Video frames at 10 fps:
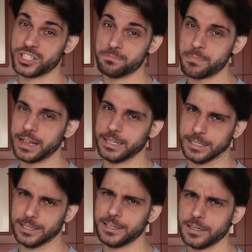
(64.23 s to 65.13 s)

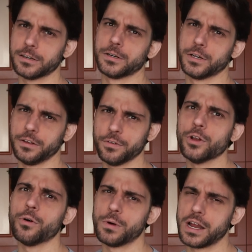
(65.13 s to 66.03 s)
smelling here, if you
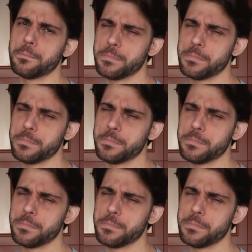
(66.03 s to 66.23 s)
know what I